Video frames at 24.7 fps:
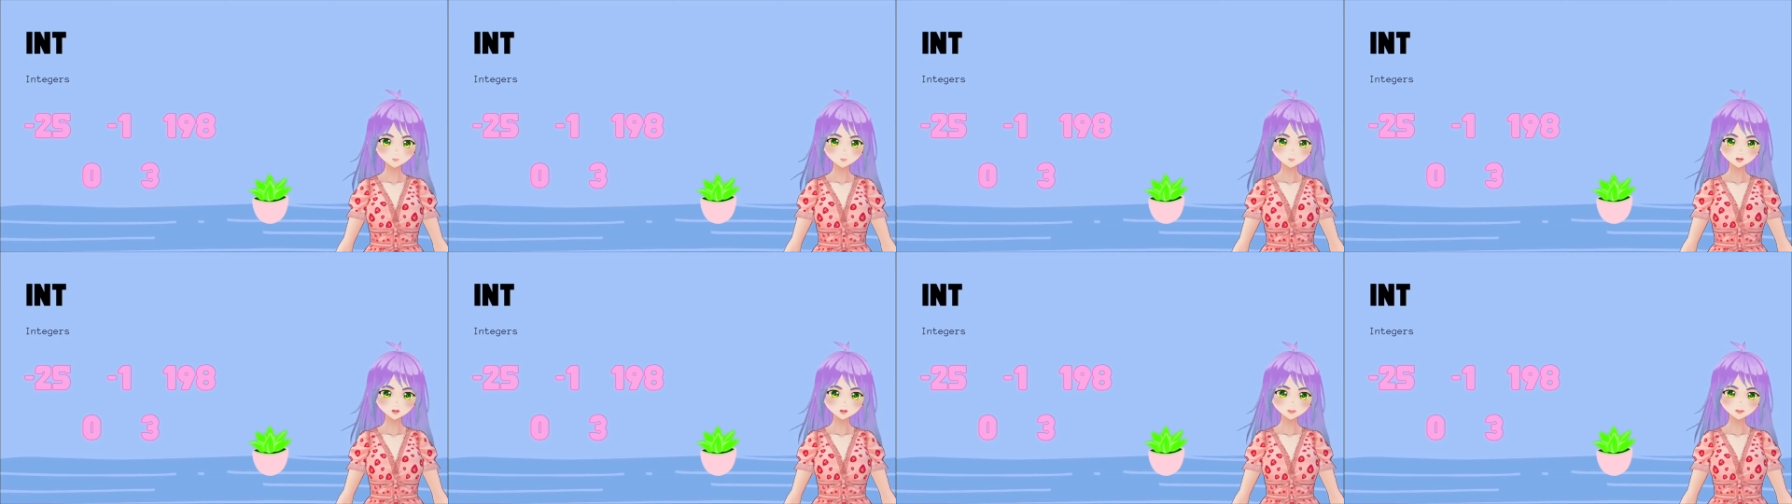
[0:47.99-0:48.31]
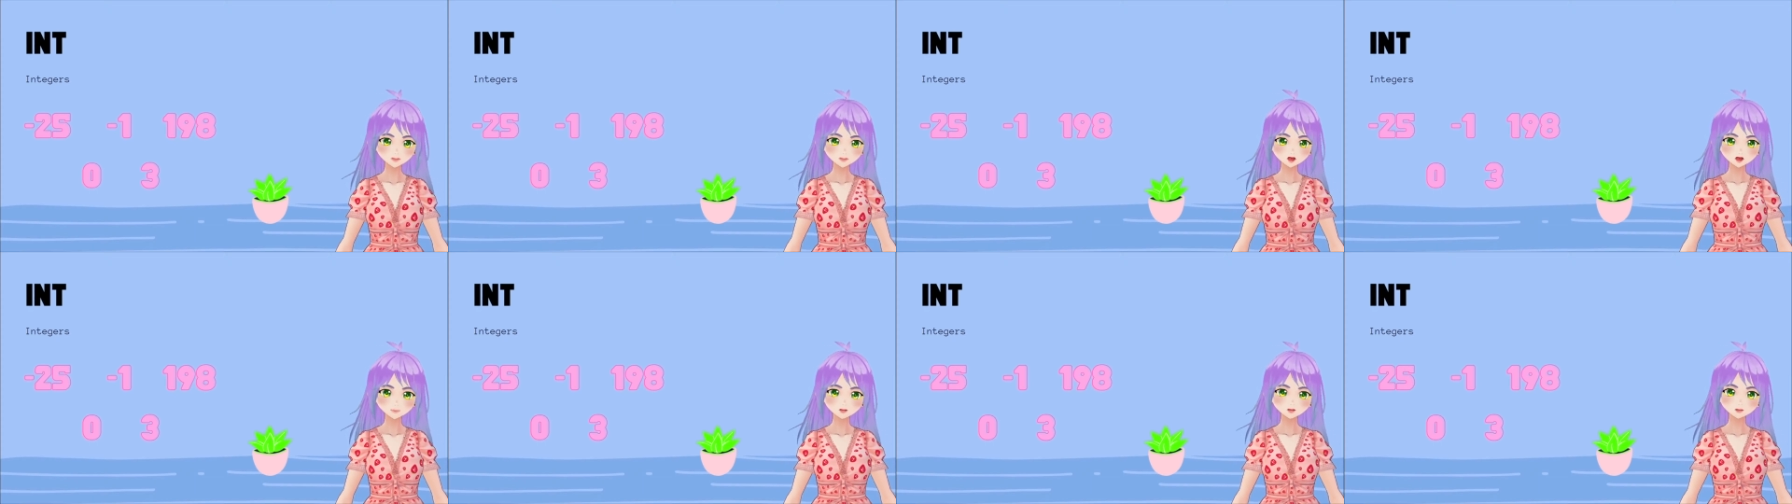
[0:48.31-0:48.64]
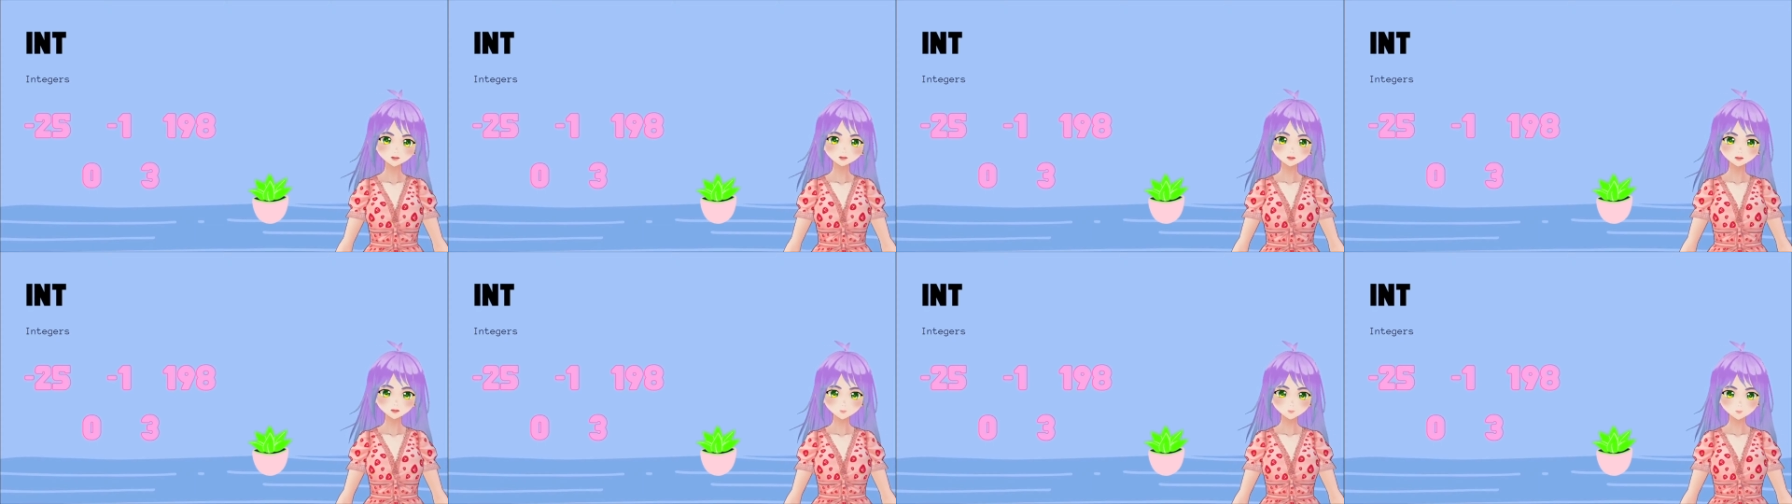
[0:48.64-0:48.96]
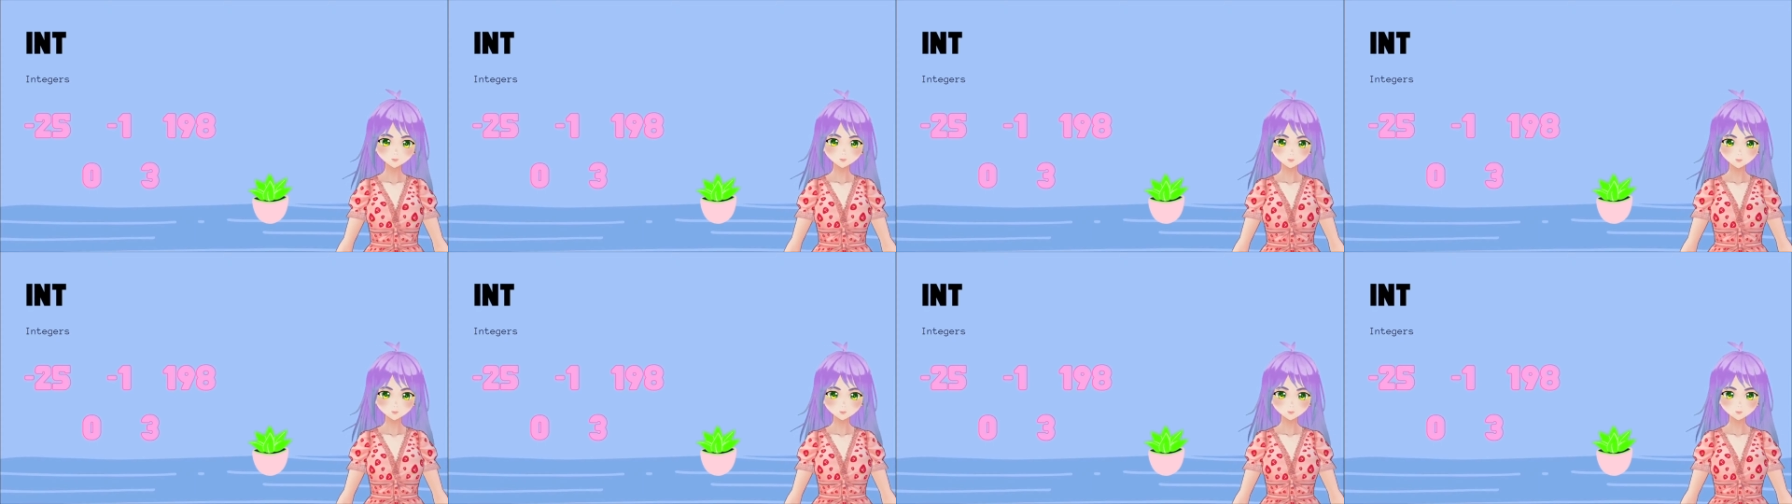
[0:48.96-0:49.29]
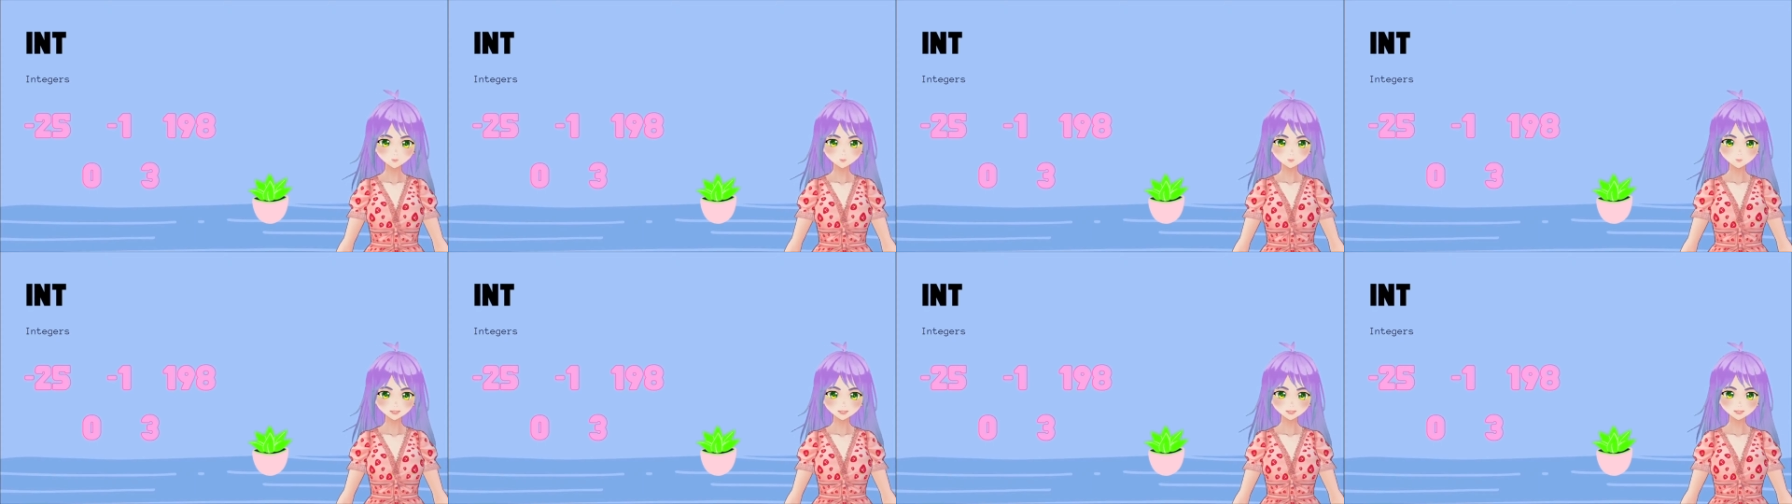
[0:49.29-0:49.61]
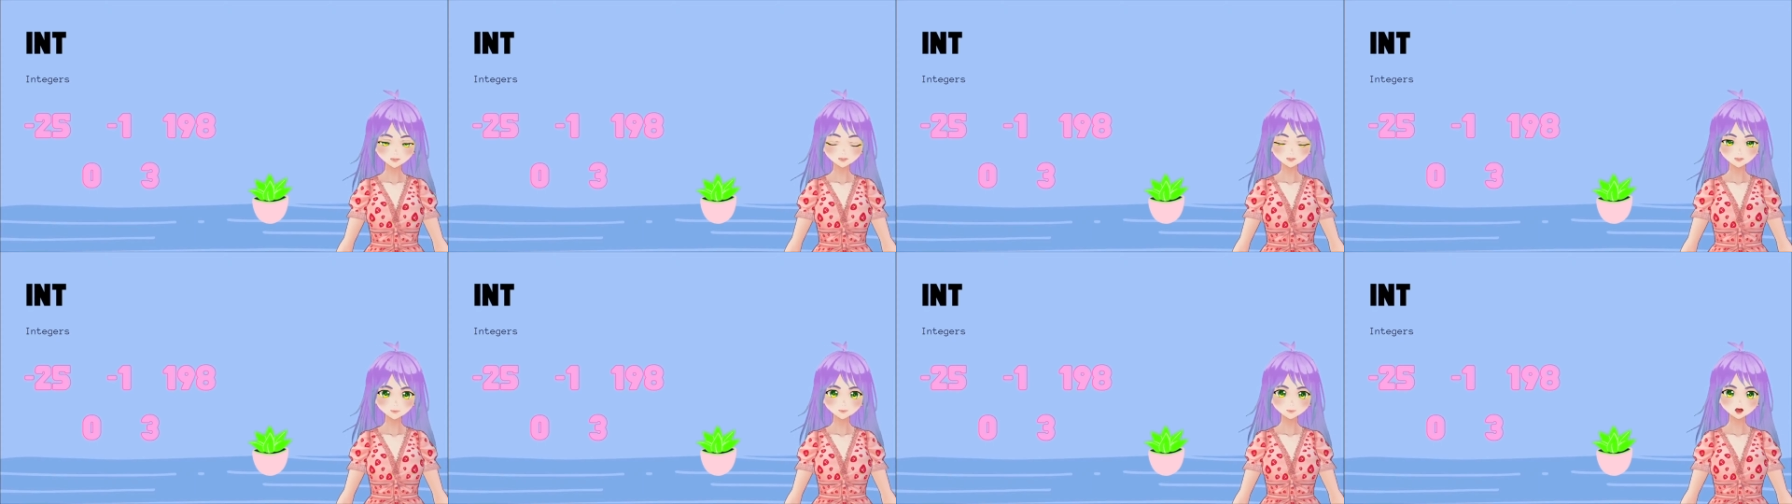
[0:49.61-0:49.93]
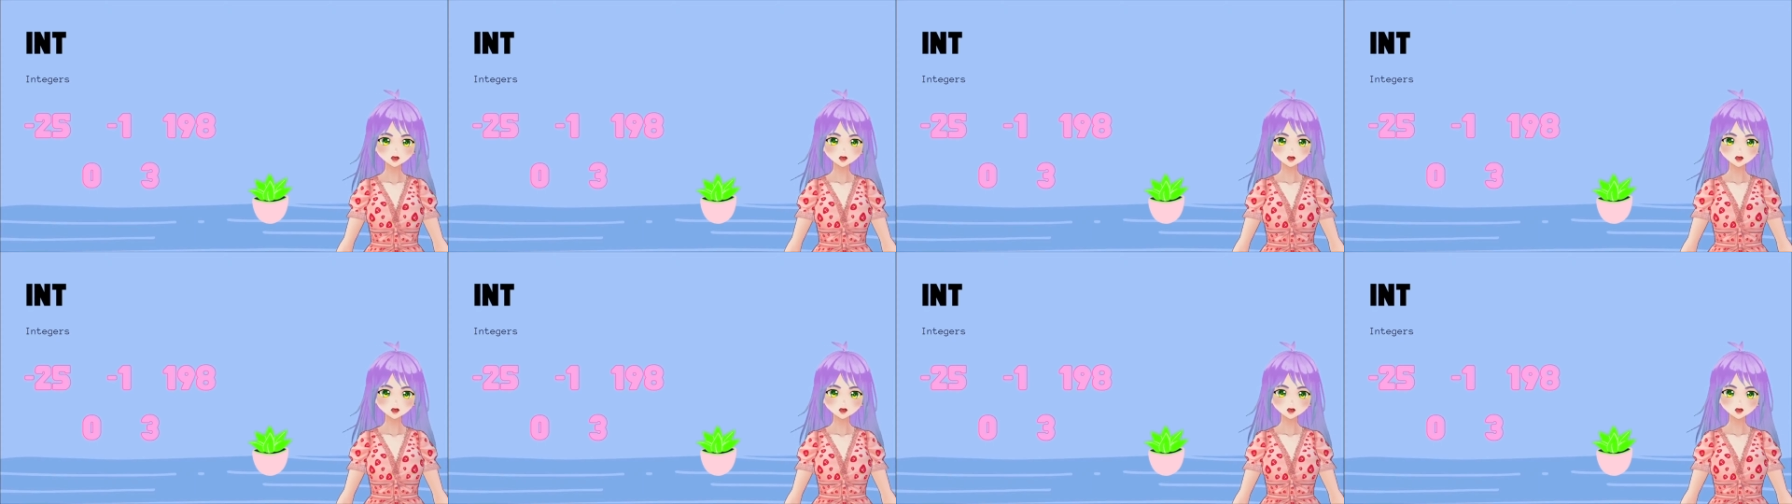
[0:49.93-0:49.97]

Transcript: integer. And some